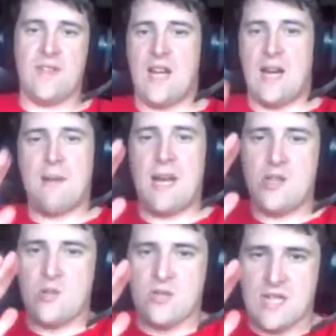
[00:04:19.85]
I'm not
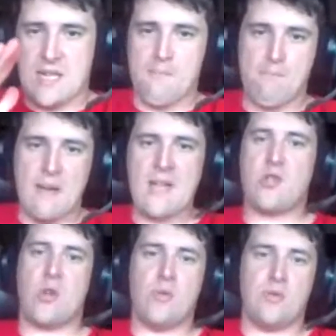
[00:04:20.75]
using
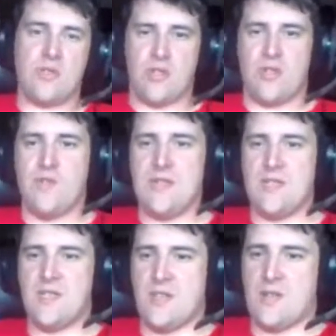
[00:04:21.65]
Metro
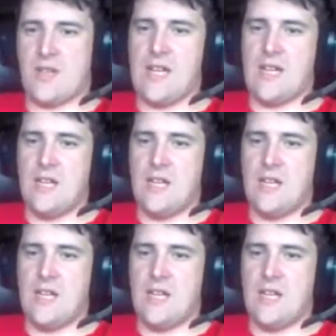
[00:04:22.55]
service, okay?